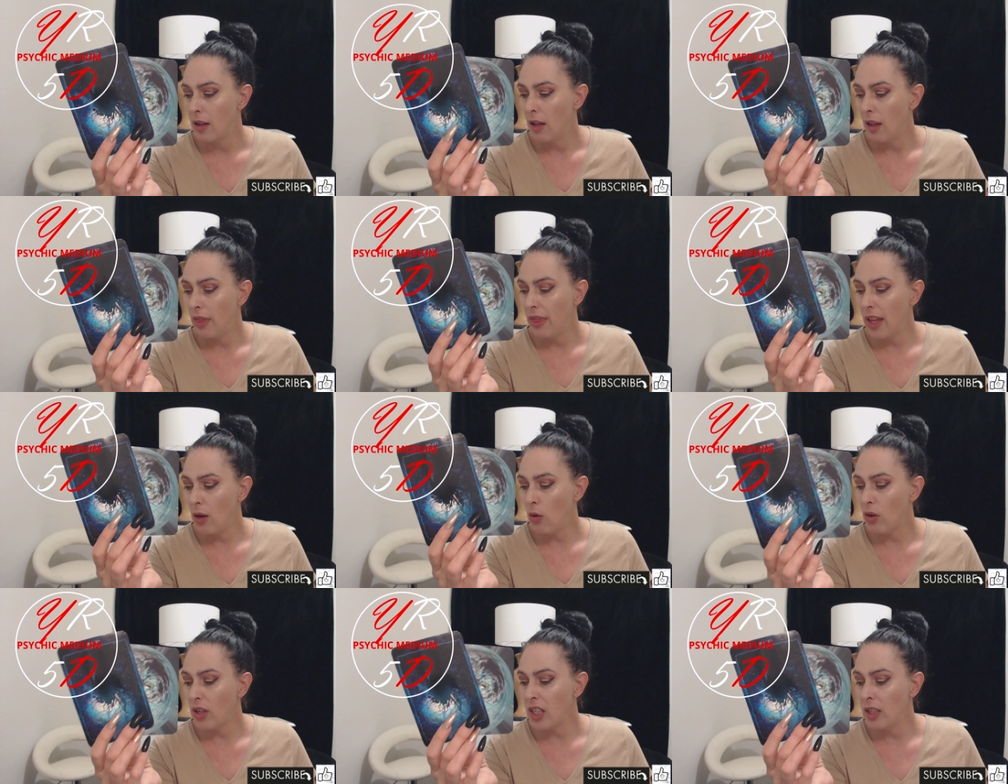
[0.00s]
They're
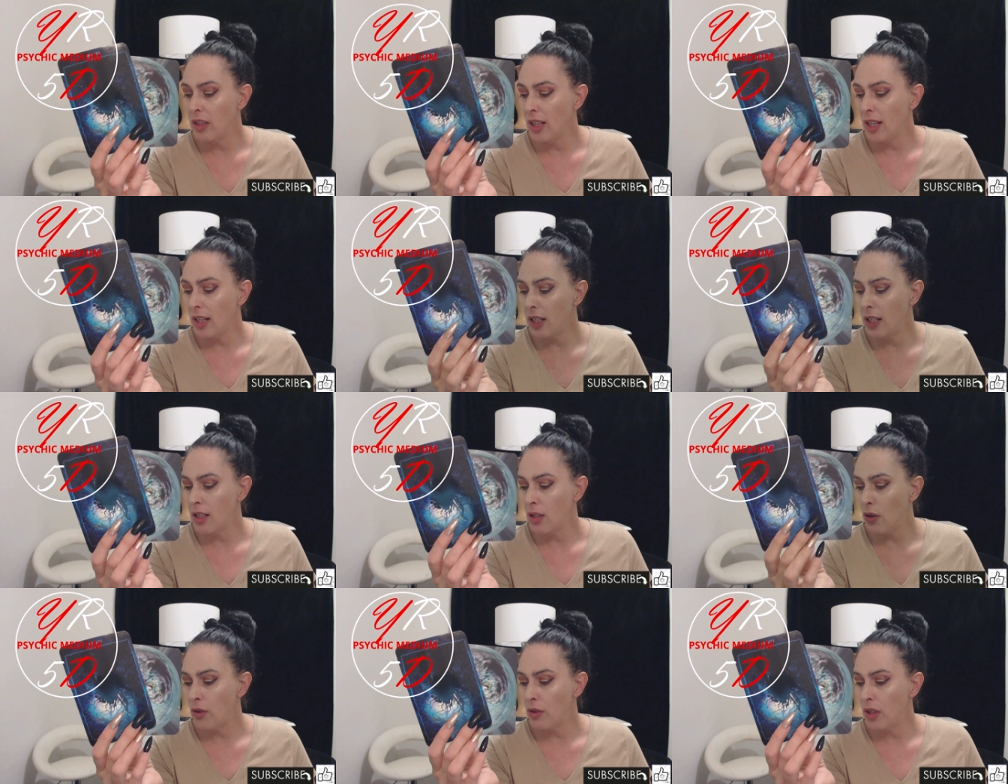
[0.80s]
not in their
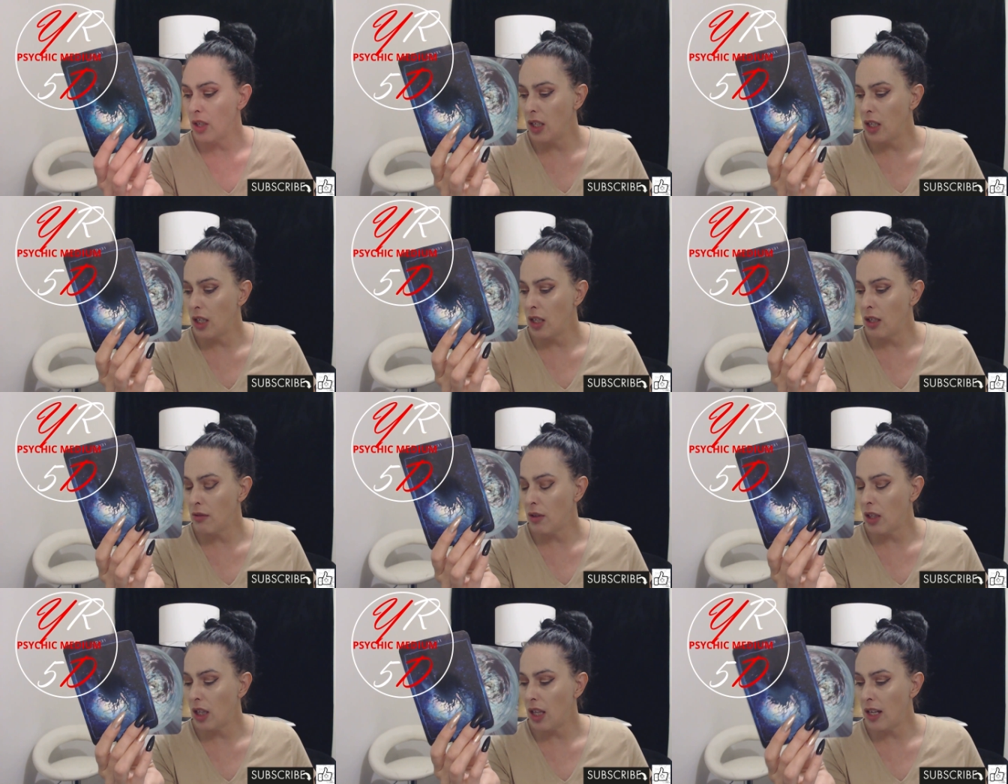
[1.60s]
ego in
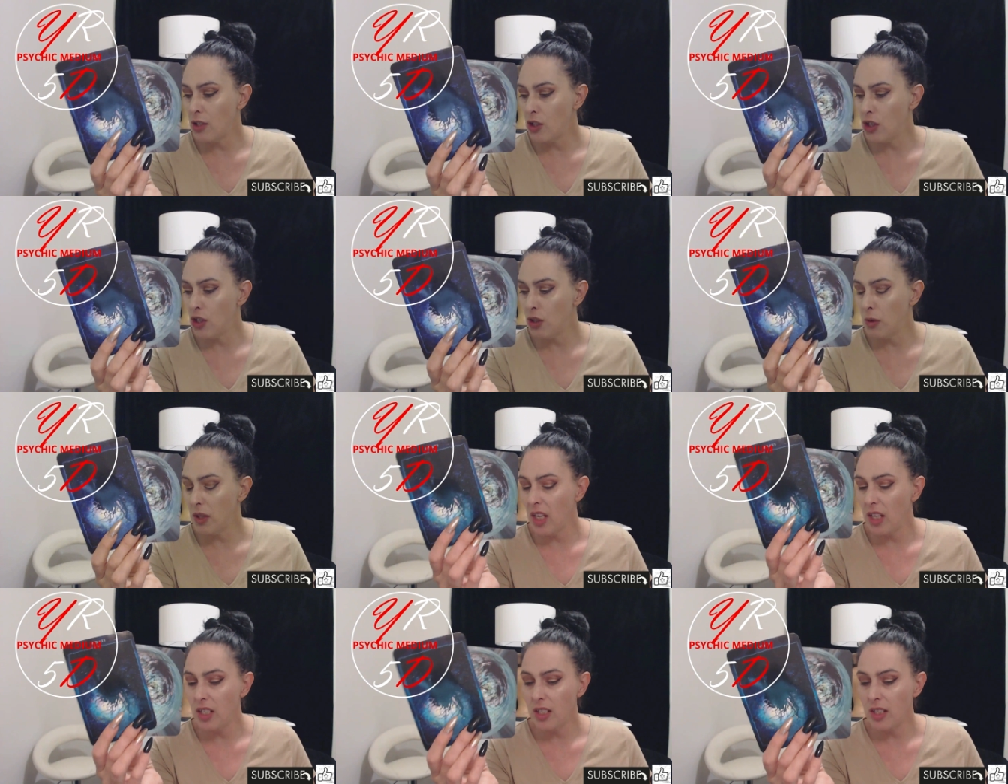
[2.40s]
relation to it.
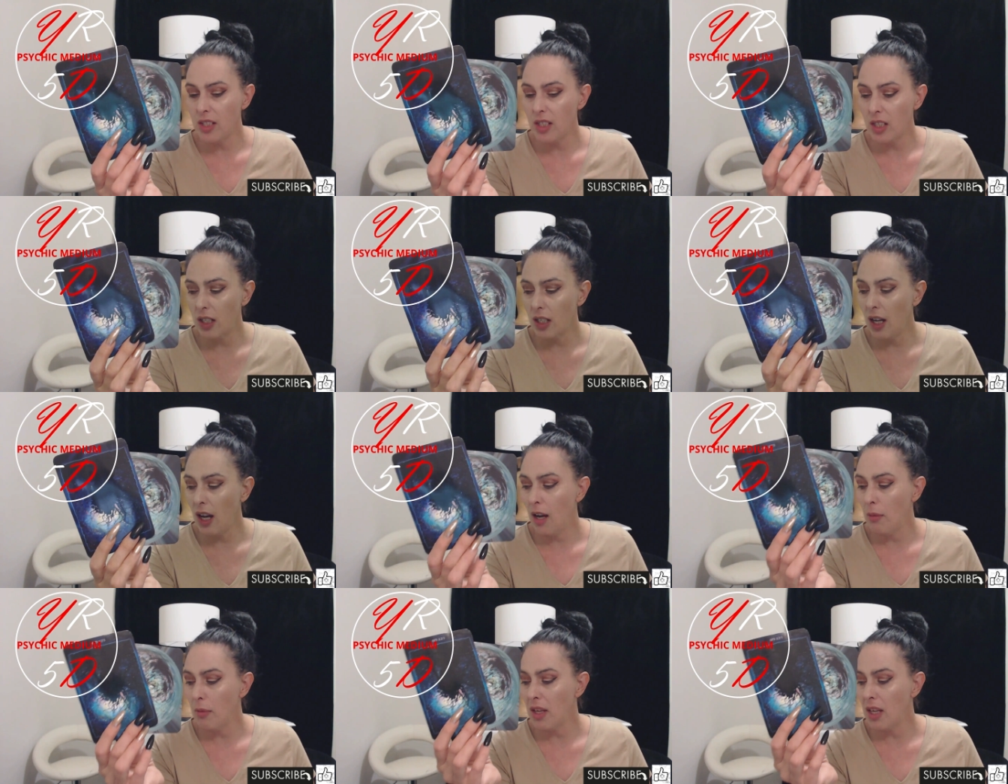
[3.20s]
They didn't see it
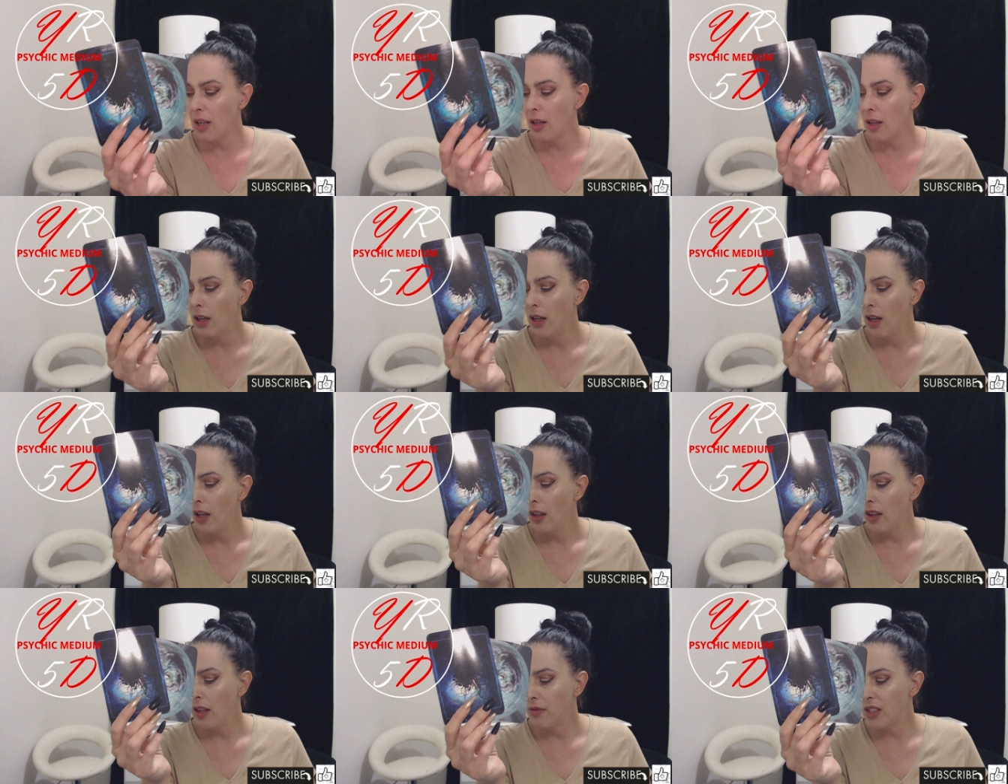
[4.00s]
coming.
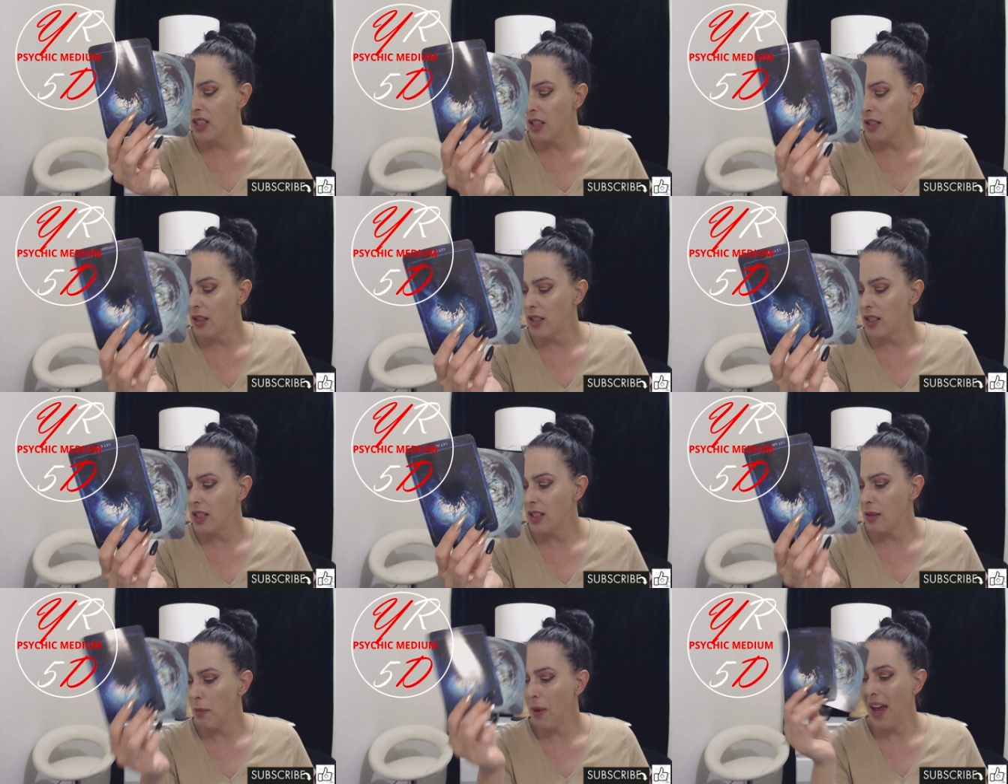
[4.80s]
They've seen this
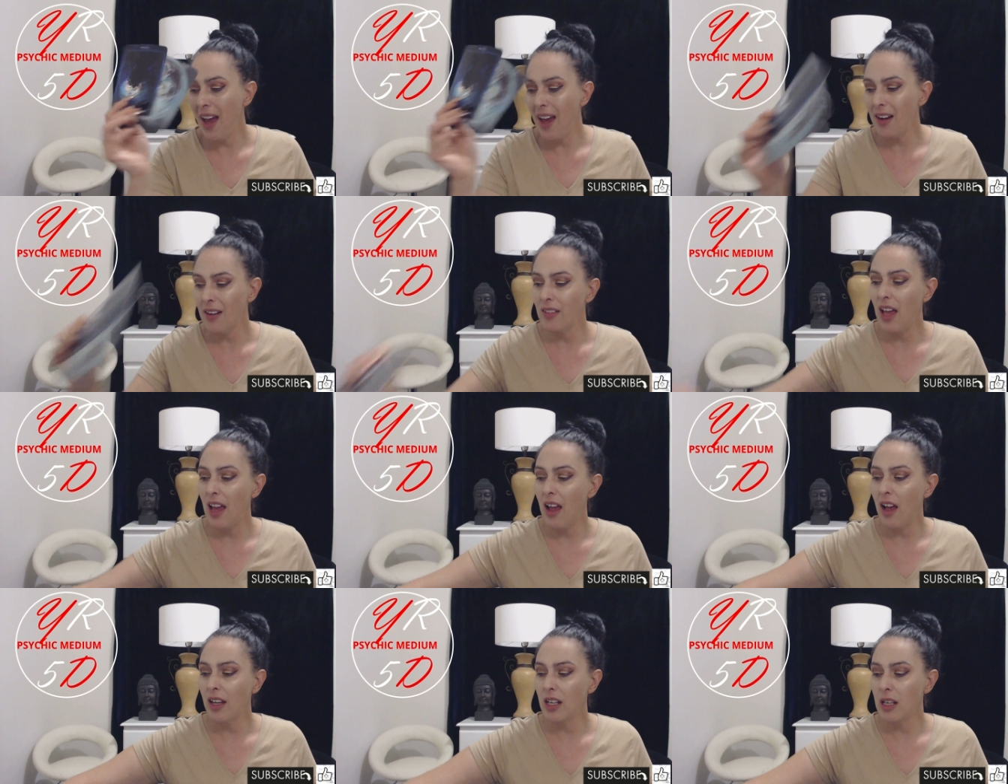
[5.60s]
as a pattern. They
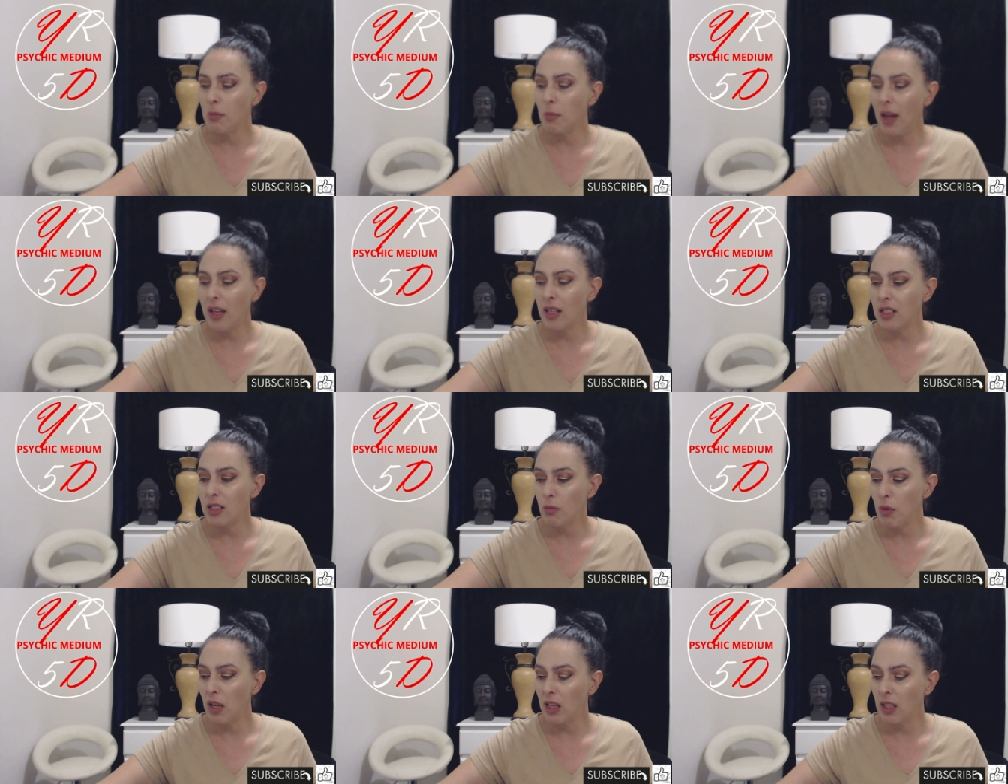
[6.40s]
are getting back into
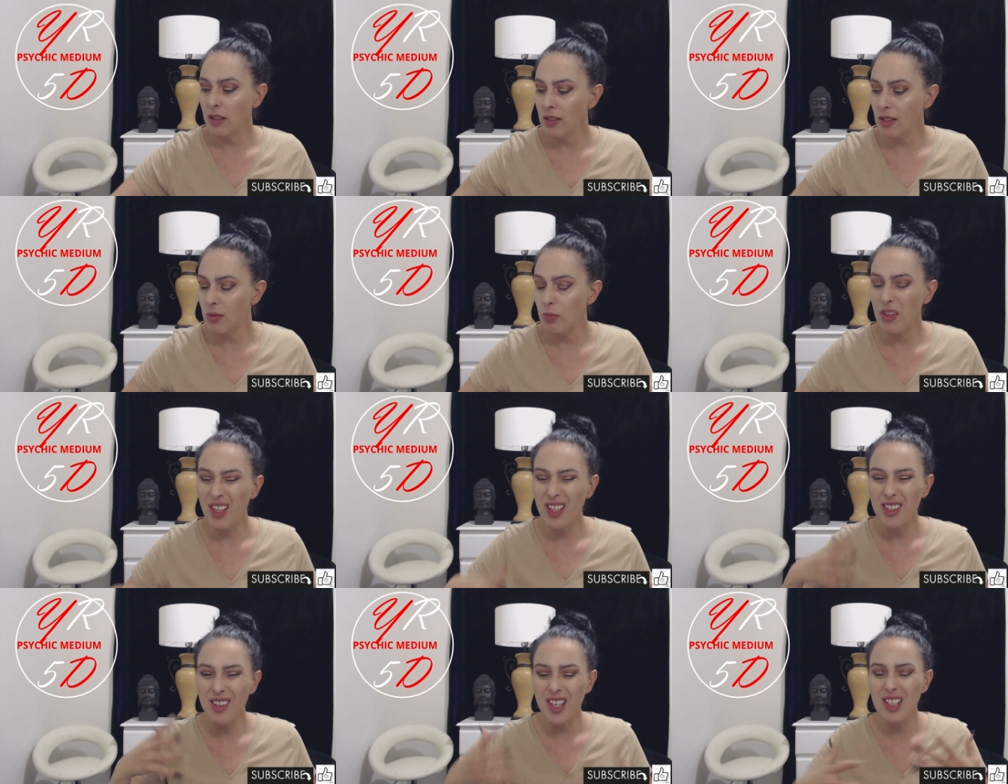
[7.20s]
balance, but
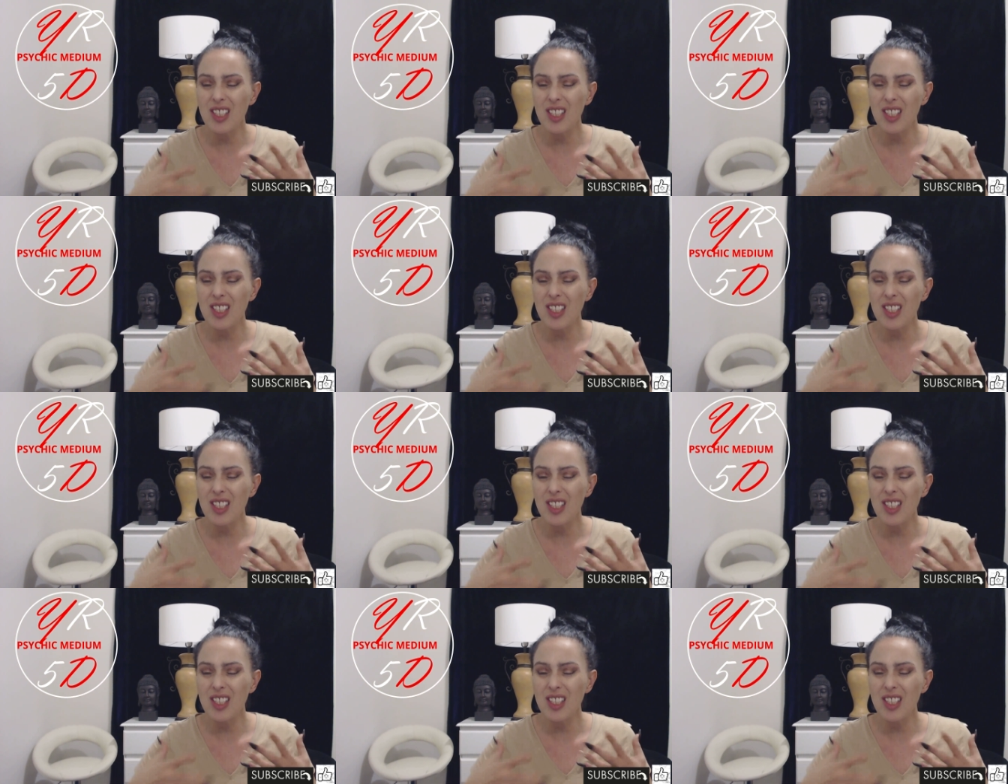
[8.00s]
there, there's a